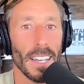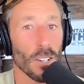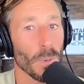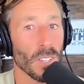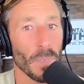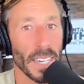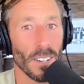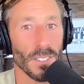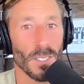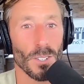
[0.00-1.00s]
It could be something
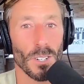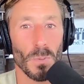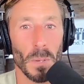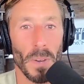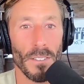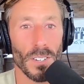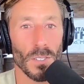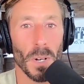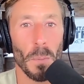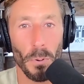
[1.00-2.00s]
else in the sugar sweetened
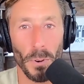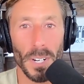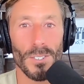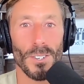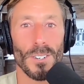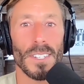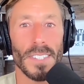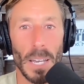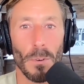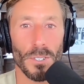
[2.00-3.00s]
beverages, but I'm pretty sure that
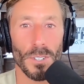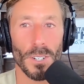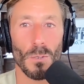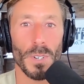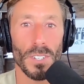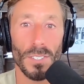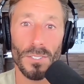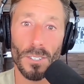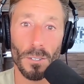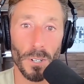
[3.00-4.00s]
table sugar, which
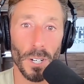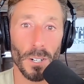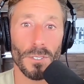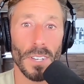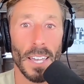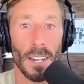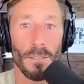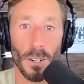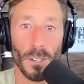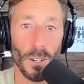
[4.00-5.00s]
is glucose and
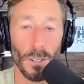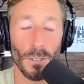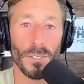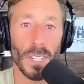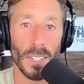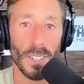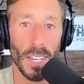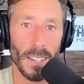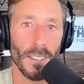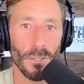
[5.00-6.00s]
fructose, it is
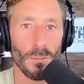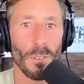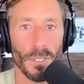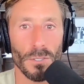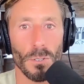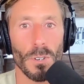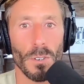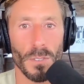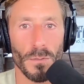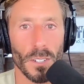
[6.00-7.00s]
a sucrose is
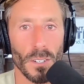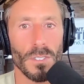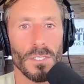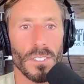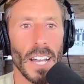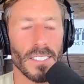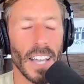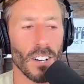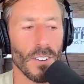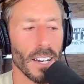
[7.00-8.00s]
glucose and fructose. It's a
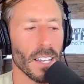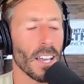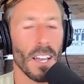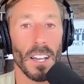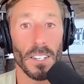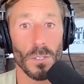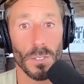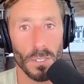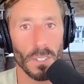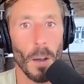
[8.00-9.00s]
disaccharide. So
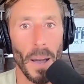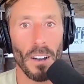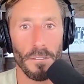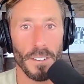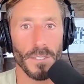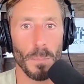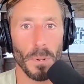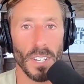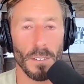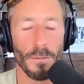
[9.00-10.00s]
it's about
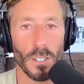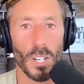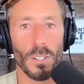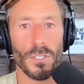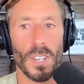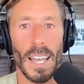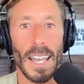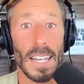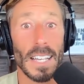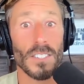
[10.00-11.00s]
50% fructose,
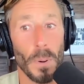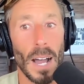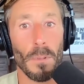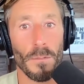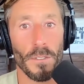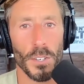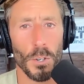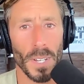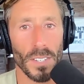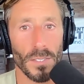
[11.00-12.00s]
is a problem for
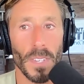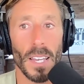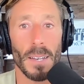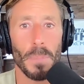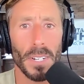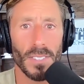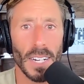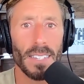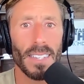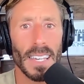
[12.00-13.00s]
humans. But
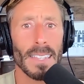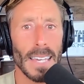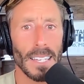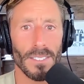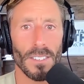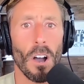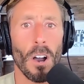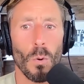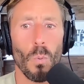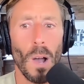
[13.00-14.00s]
studies like this
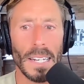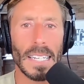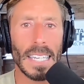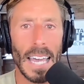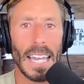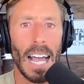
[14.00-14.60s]
are what get